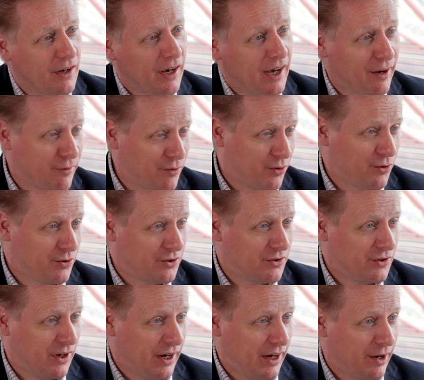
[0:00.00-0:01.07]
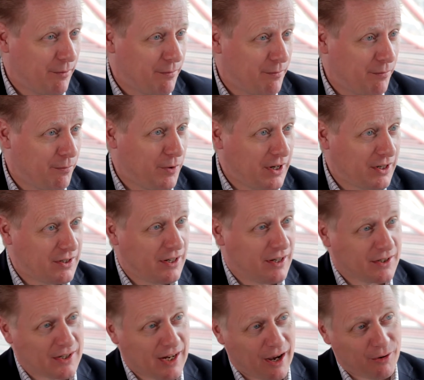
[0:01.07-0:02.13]
And of course, we see
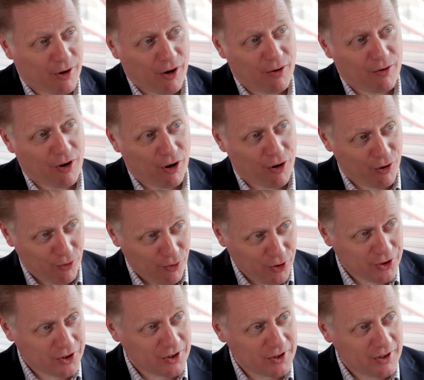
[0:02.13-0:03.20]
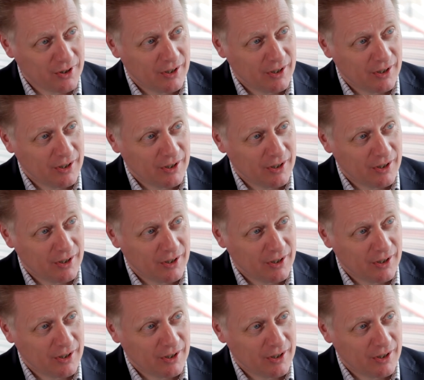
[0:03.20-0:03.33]
this now going across